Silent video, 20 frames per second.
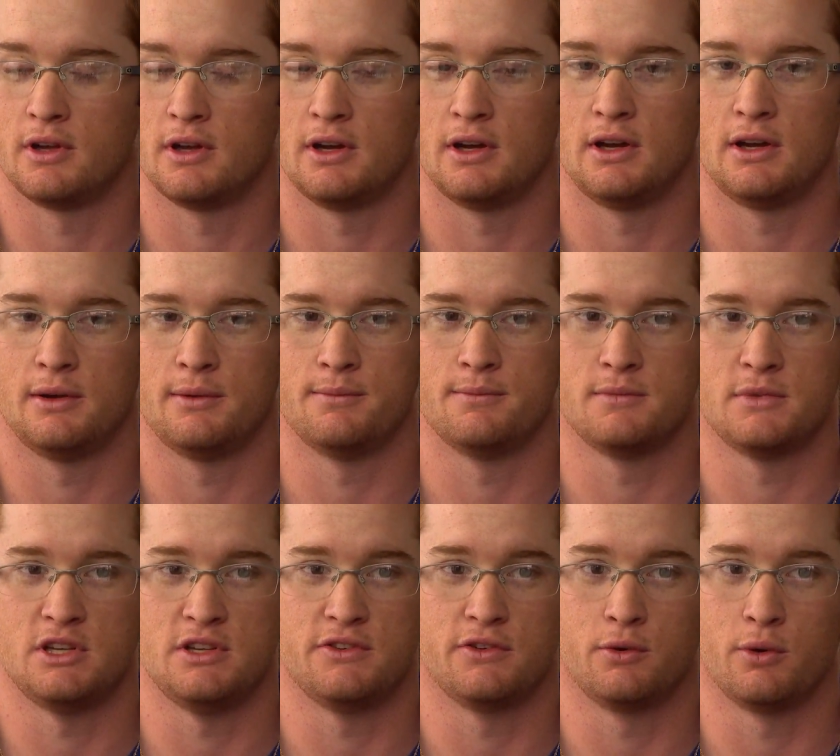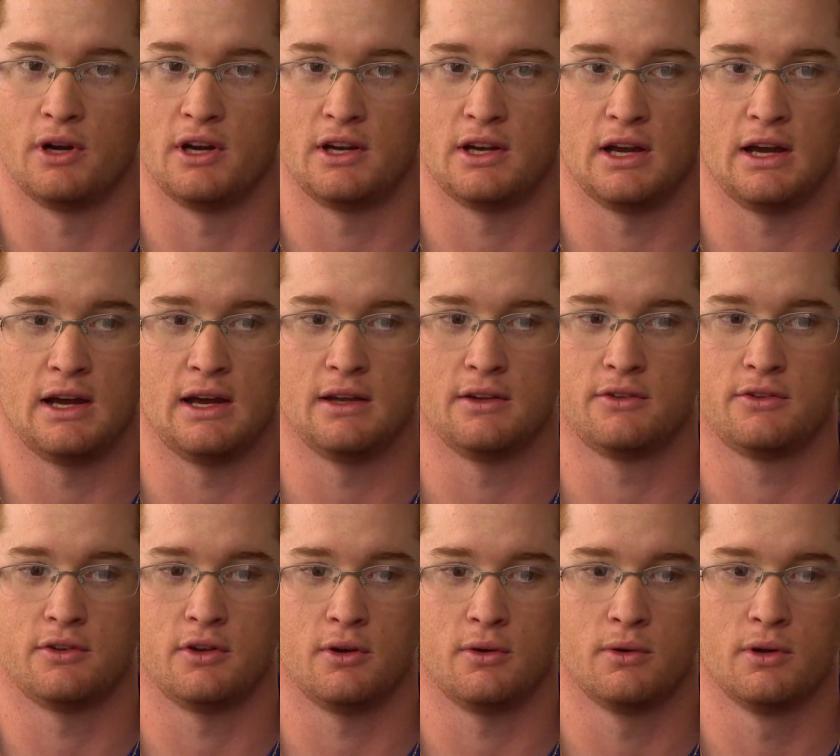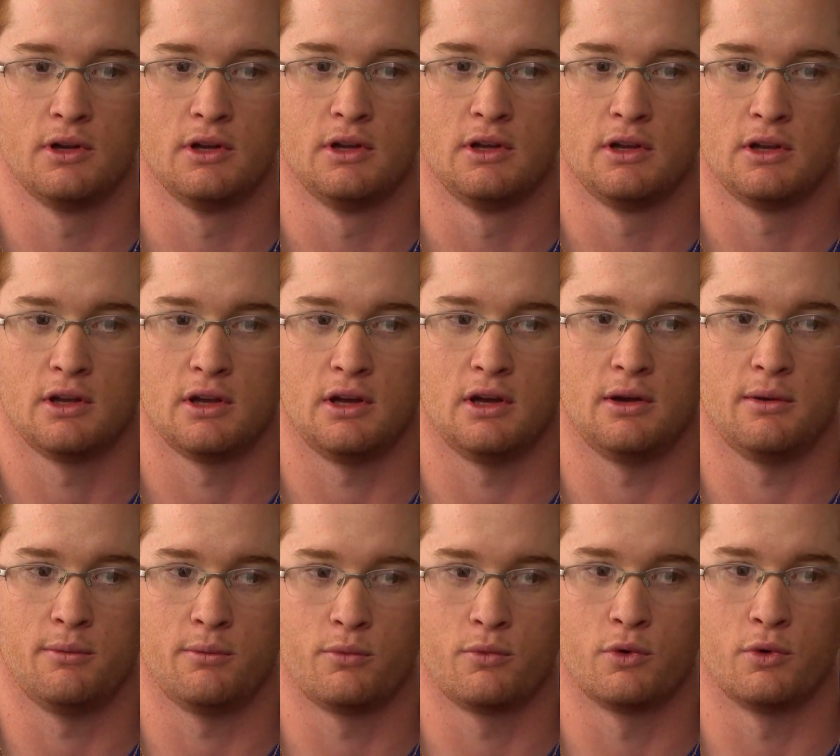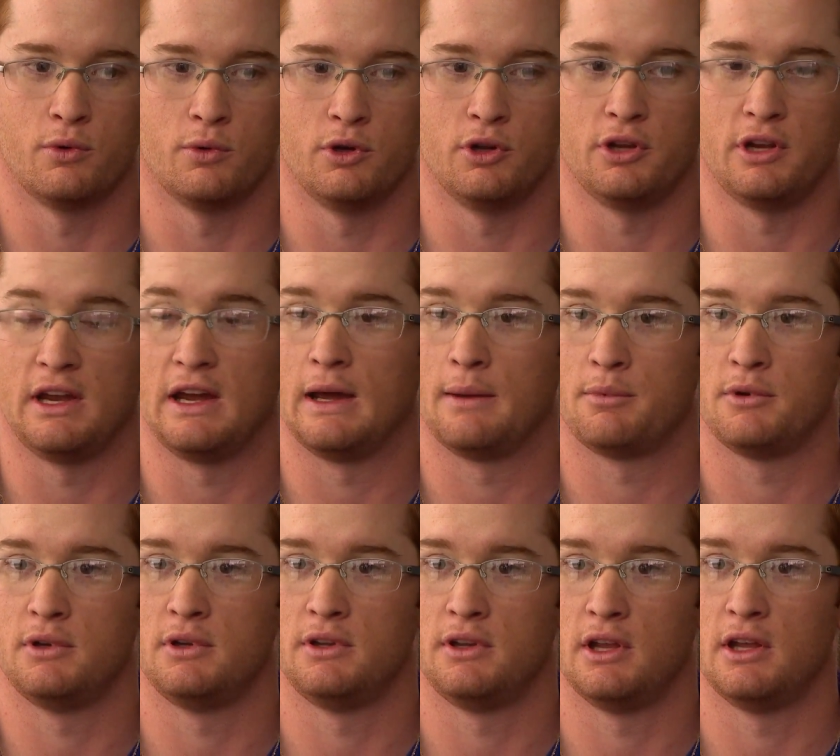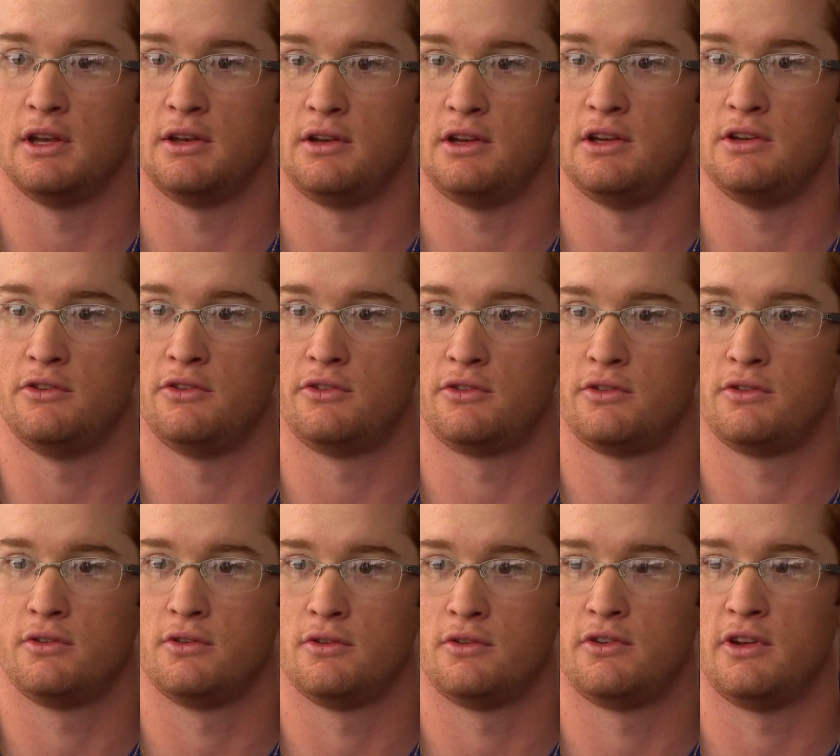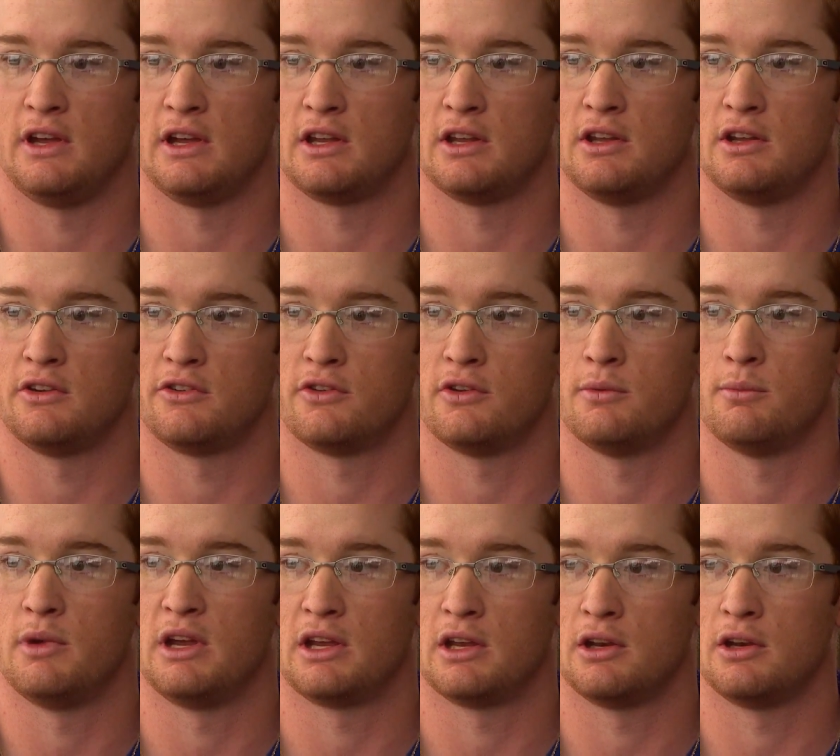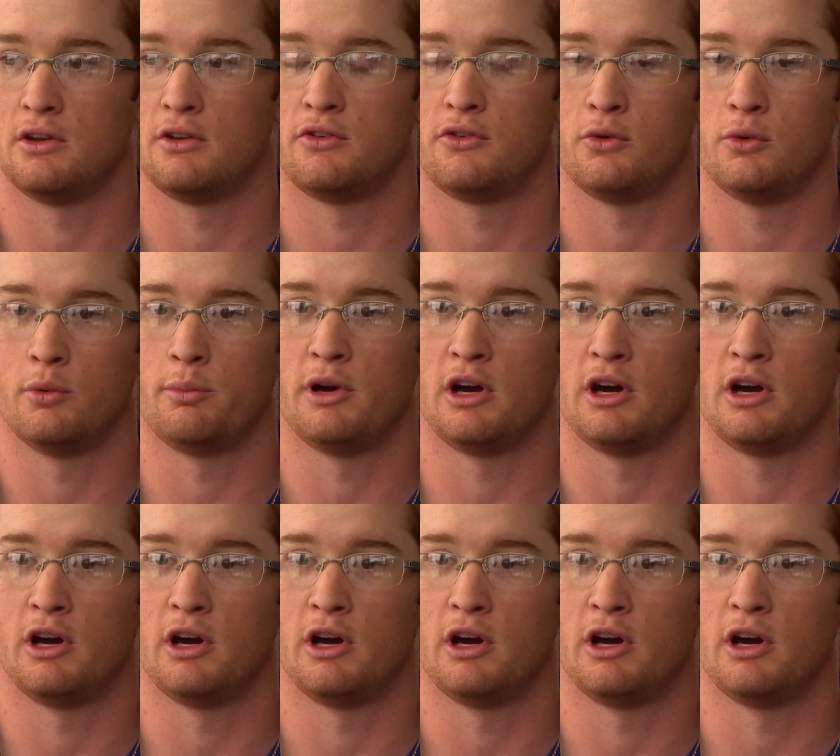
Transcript: Um, he's a great guy. So um, we're really happy that he's taken this and making it into a